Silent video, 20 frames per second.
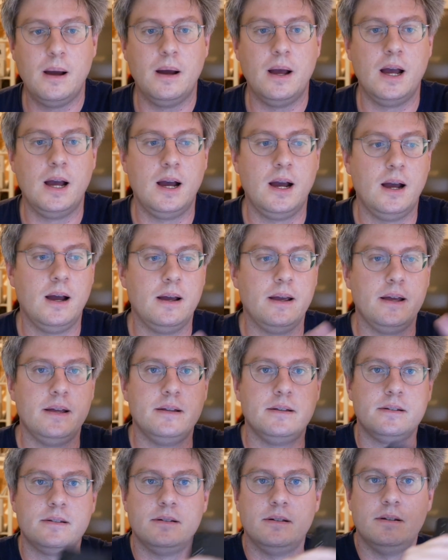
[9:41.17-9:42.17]

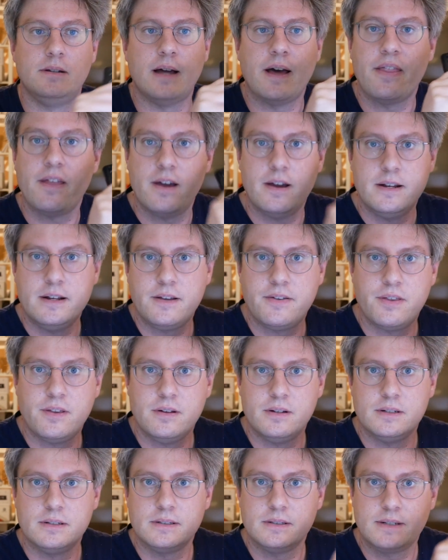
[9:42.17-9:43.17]
And in any
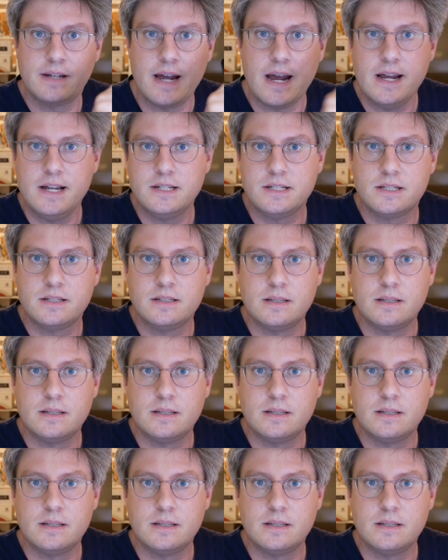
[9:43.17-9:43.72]
case,